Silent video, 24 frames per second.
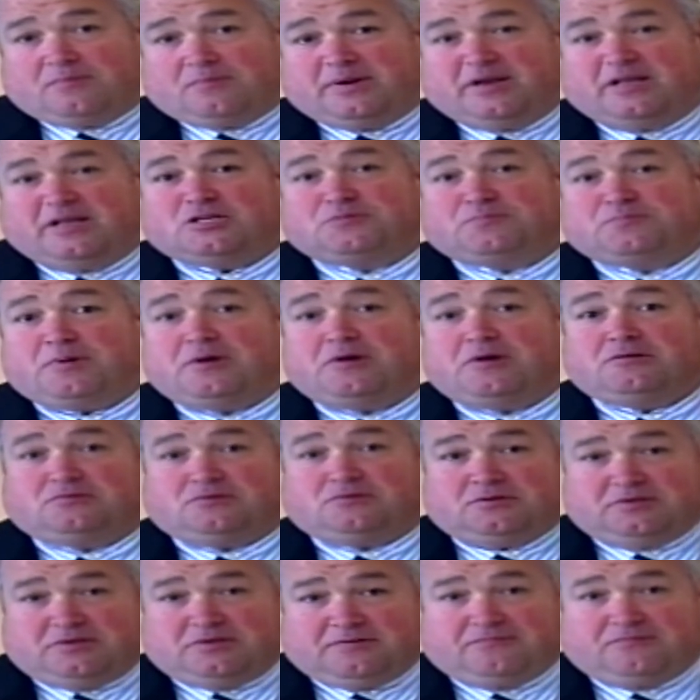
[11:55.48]
to come and
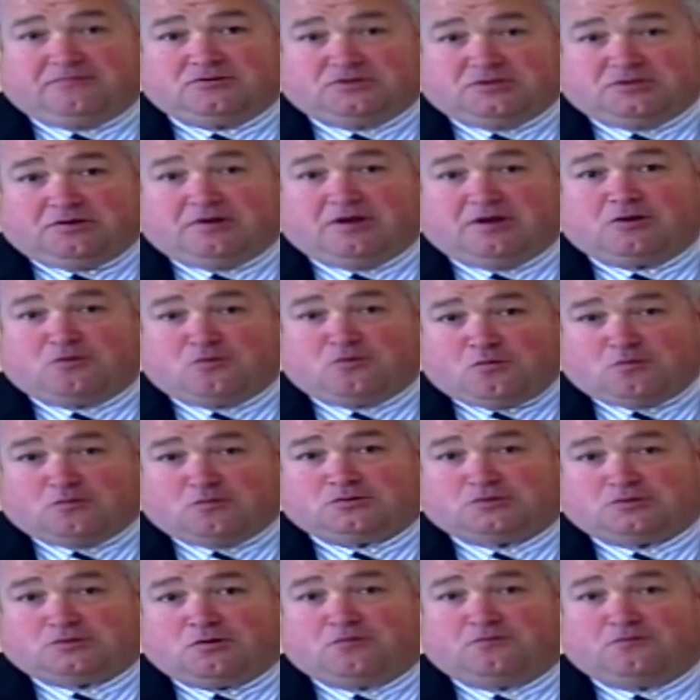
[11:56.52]
experience the difference here
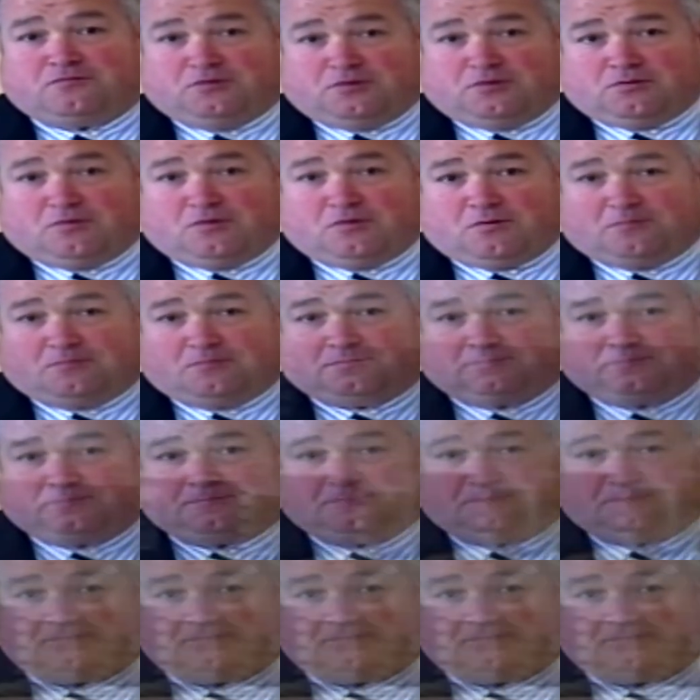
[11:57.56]
at Cornerstone Funeral Home.